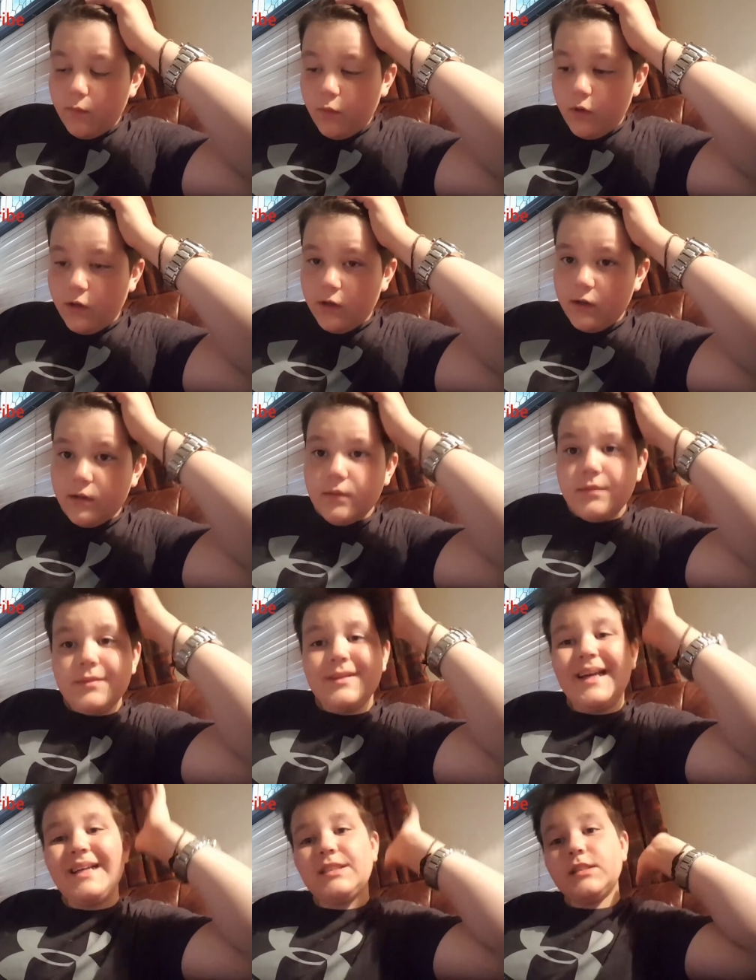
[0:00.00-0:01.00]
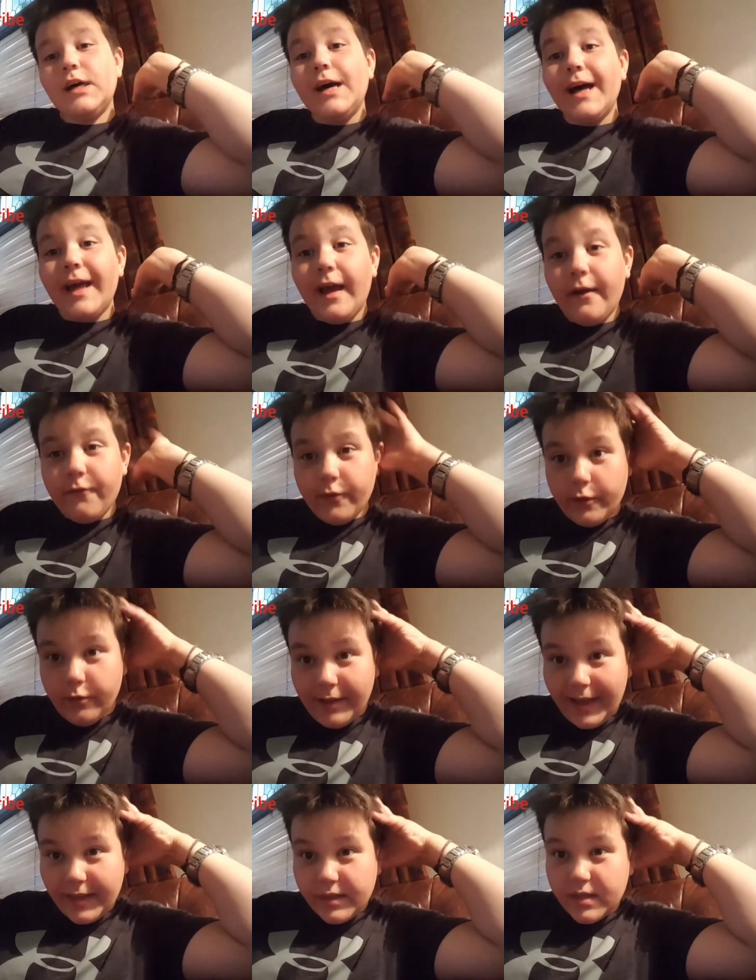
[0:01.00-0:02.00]
Well, that's all I have for
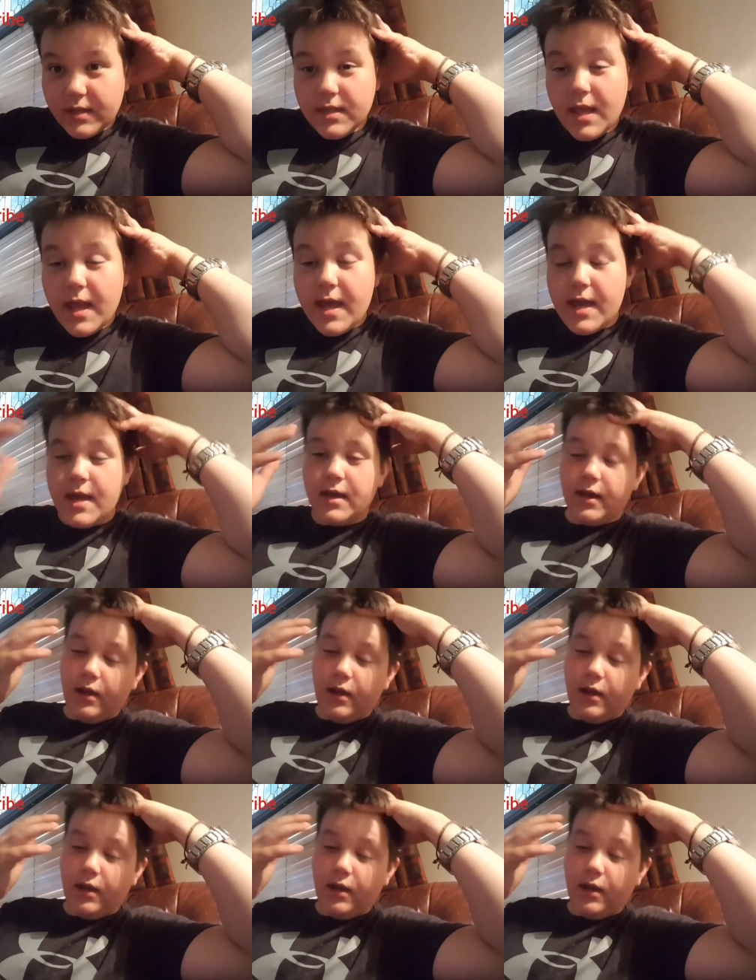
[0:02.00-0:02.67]
you guys today.